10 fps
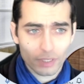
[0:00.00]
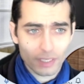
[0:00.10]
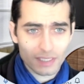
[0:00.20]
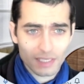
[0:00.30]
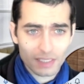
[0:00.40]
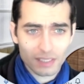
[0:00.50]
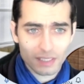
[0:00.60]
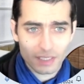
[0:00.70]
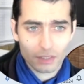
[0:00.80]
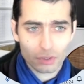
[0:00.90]
is
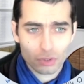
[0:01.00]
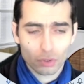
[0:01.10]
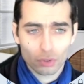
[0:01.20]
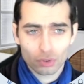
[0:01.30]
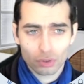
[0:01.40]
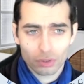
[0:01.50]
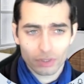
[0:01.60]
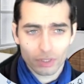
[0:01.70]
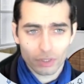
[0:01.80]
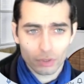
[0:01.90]
listening, so you should
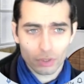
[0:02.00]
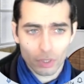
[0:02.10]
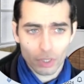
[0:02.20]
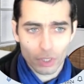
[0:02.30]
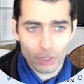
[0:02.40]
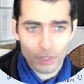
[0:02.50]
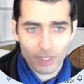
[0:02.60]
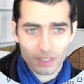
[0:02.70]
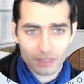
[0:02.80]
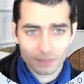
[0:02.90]
run
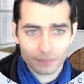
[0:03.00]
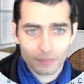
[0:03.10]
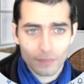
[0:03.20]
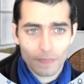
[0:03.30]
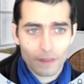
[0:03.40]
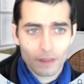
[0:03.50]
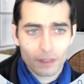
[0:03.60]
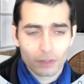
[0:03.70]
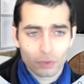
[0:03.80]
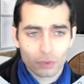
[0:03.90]
it.
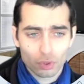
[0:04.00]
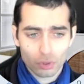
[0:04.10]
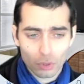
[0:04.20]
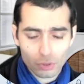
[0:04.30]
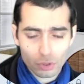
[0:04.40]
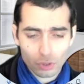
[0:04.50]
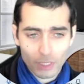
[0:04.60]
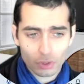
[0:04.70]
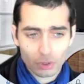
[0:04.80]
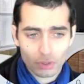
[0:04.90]
You should also make sure
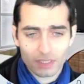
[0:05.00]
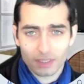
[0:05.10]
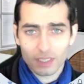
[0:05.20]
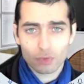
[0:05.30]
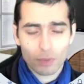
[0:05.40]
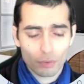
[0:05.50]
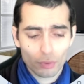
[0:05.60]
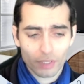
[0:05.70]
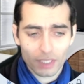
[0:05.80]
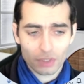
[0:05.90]
that this webhook
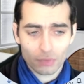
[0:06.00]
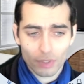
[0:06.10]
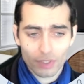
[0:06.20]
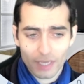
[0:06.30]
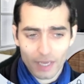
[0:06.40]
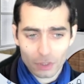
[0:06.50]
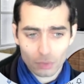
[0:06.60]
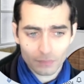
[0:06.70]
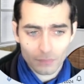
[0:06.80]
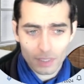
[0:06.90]
is running as well,
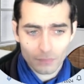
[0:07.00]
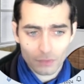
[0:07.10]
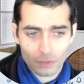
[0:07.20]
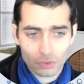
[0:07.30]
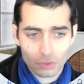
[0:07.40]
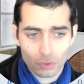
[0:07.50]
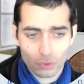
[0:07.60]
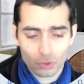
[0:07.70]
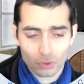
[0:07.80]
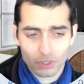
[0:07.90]
so you
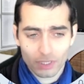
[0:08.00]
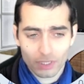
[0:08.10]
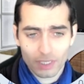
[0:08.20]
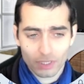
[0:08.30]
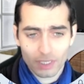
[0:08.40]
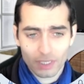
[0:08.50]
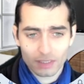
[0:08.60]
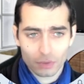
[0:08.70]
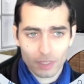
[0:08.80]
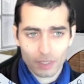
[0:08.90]
should click it as
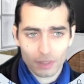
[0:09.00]
well.